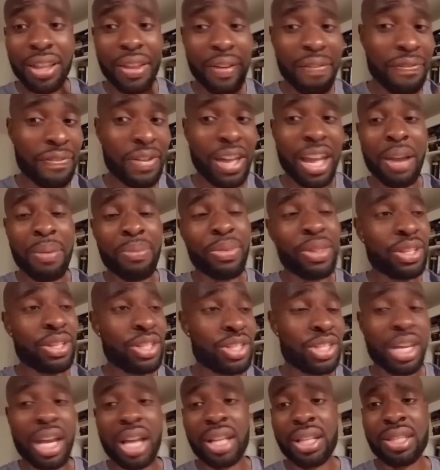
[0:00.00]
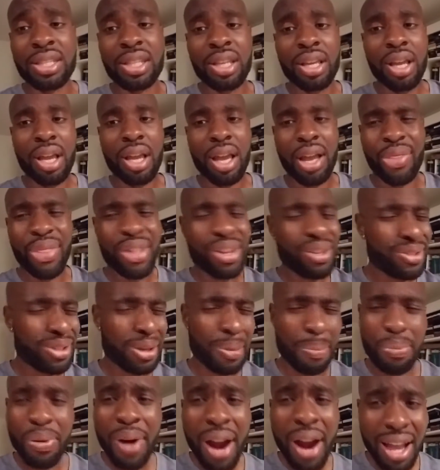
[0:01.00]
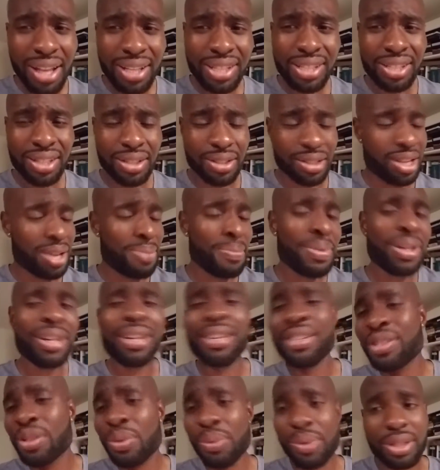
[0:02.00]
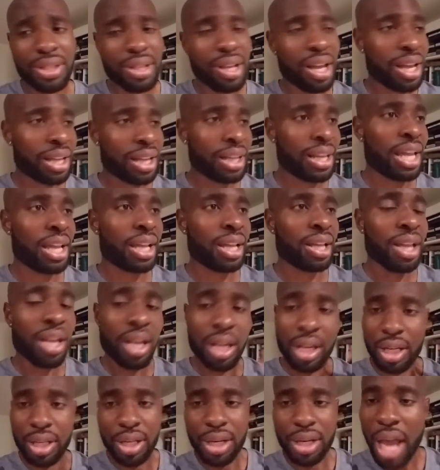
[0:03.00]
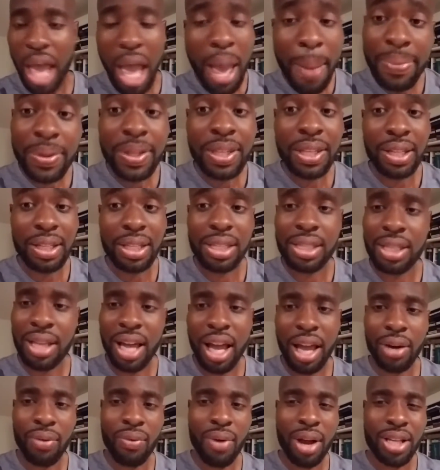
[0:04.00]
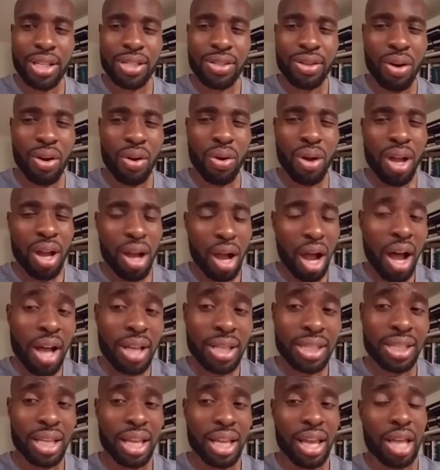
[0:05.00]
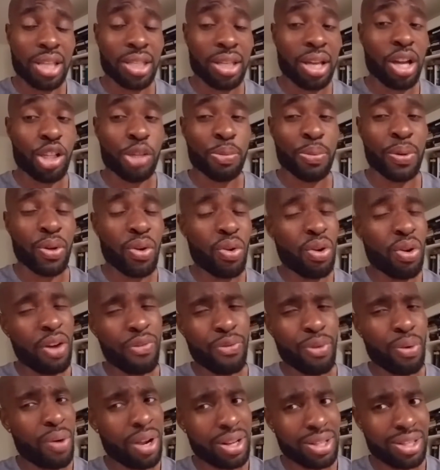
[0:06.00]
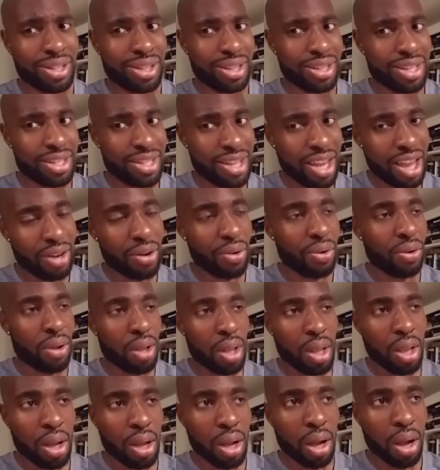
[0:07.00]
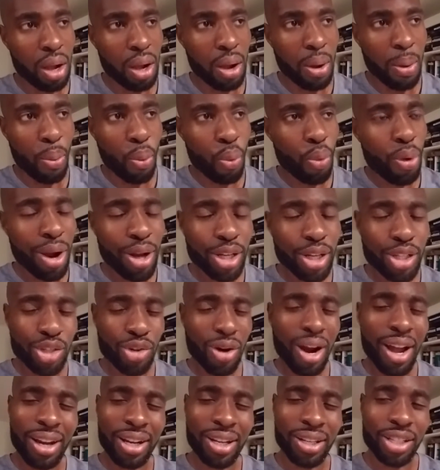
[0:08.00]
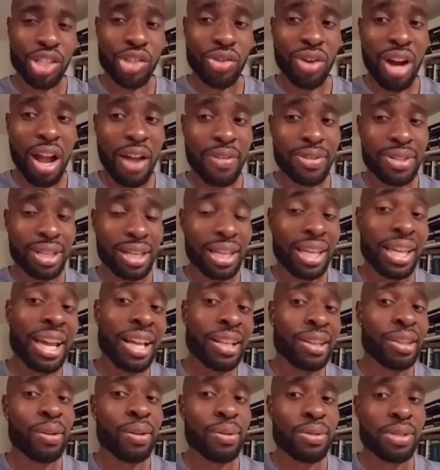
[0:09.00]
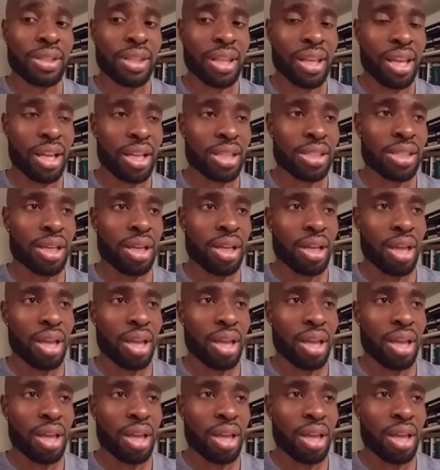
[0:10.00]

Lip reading: the fame, the jets, and they're depressed, committing suicide, like empty inside, right? So us as an entrepreneur, if you're watching this channel, we're trying to strive to get those things.